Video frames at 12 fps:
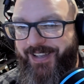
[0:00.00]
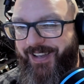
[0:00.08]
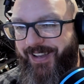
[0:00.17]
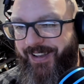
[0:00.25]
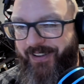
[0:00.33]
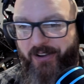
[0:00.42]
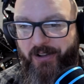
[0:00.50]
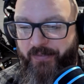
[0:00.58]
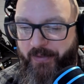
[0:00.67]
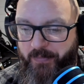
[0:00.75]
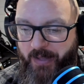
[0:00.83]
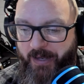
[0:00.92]
all of
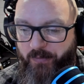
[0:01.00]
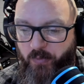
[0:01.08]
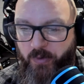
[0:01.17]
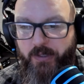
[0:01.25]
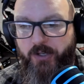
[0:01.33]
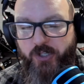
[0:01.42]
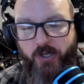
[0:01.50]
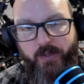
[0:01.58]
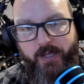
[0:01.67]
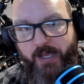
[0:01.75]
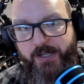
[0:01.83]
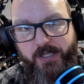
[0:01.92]
them like really
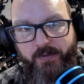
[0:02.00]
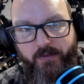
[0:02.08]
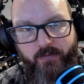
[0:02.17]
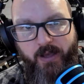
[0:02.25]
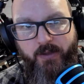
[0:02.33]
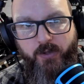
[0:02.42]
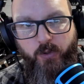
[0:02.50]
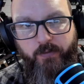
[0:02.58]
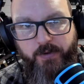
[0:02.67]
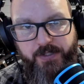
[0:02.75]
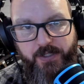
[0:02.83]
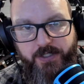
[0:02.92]
showcasing the value of
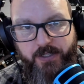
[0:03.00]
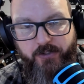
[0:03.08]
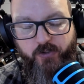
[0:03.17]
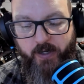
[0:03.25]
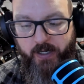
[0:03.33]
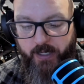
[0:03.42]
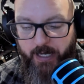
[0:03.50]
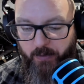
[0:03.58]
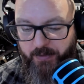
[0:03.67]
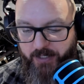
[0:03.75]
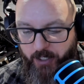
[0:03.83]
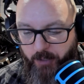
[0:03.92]
resistance training and how
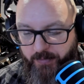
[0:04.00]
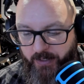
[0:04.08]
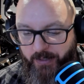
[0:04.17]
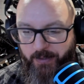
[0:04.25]
it's helped